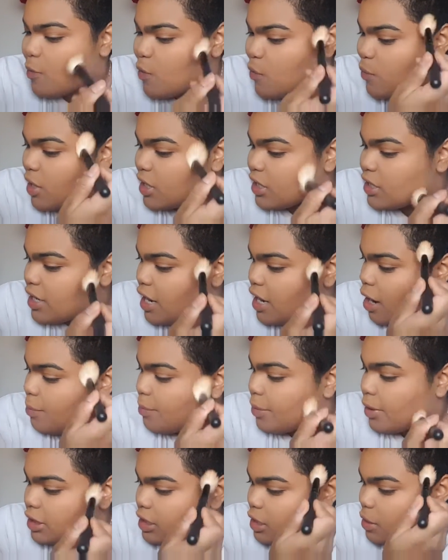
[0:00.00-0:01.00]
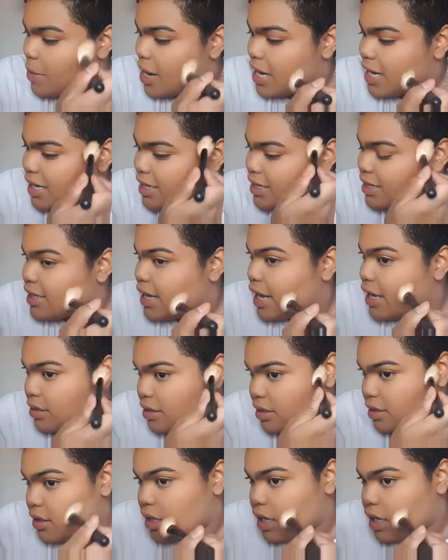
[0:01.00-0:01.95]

months now. Barely made a dent.